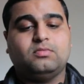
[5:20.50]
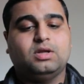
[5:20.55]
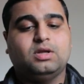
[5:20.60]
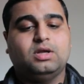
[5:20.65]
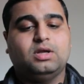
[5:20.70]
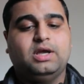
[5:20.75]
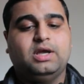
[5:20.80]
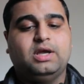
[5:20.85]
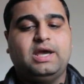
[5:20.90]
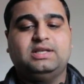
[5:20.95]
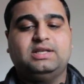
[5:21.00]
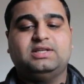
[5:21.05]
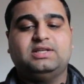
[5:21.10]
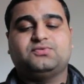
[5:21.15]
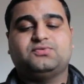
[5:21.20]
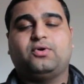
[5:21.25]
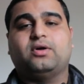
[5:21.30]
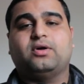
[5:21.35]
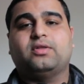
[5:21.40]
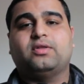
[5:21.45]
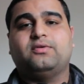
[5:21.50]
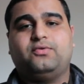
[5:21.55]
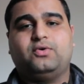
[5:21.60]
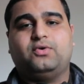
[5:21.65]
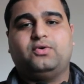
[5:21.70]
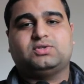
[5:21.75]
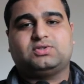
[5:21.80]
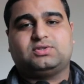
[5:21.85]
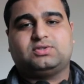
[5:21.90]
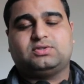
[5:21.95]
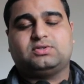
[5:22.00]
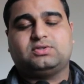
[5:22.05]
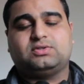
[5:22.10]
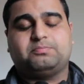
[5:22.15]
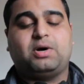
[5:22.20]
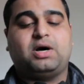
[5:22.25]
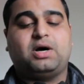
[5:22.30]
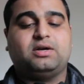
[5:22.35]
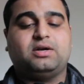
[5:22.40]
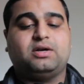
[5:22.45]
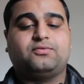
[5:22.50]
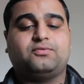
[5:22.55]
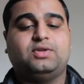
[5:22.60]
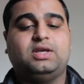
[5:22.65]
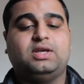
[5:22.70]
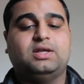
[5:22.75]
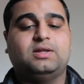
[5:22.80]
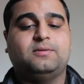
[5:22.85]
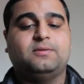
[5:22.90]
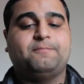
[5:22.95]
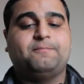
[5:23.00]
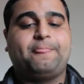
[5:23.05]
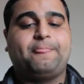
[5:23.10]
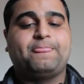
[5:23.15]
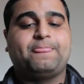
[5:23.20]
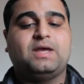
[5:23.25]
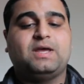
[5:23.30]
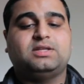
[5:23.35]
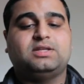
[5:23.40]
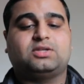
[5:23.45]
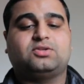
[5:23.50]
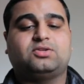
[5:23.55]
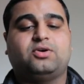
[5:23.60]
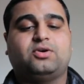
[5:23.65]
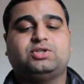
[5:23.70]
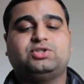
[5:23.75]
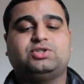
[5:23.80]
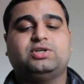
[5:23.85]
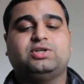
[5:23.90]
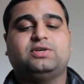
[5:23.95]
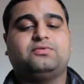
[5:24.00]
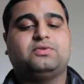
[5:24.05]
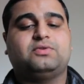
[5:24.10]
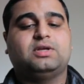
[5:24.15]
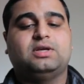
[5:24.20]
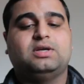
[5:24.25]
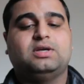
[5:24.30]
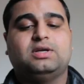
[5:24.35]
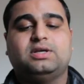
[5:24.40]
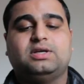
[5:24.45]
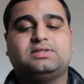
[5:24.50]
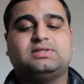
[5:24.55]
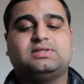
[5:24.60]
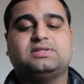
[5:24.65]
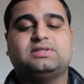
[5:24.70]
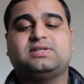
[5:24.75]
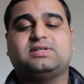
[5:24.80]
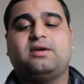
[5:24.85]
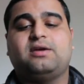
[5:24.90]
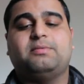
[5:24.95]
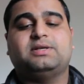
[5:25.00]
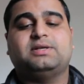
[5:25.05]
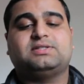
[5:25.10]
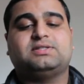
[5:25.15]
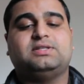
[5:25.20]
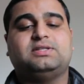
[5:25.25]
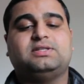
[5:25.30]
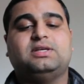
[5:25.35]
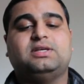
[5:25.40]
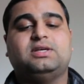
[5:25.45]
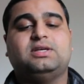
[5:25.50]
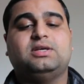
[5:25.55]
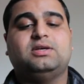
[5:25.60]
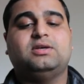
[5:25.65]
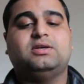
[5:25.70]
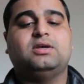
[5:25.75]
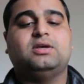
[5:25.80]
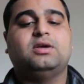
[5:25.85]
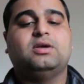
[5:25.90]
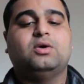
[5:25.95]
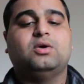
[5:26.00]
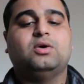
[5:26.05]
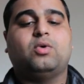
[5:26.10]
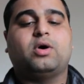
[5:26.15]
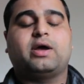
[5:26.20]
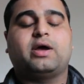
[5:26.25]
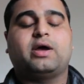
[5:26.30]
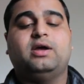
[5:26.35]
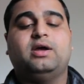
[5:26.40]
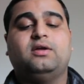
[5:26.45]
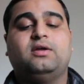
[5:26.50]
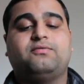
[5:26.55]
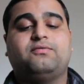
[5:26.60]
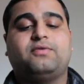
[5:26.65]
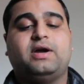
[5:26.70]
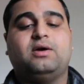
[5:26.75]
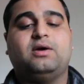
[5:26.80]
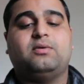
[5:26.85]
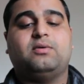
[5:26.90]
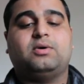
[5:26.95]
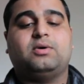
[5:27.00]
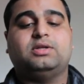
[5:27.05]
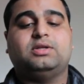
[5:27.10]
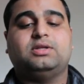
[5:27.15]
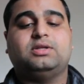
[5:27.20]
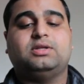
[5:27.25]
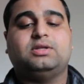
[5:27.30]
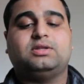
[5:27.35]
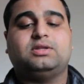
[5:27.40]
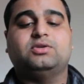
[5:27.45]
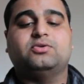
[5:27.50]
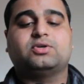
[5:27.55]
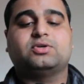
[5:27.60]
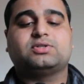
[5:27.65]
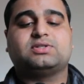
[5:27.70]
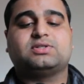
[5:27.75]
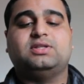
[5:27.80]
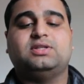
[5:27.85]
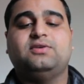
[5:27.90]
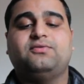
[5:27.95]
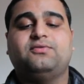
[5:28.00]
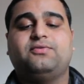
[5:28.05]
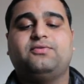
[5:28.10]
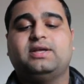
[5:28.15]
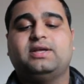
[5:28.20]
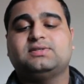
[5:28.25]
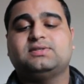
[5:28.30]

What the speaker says: at least for the first part of the heal. Tectonic Shift is the same as the water and fire one, it ignores the defense.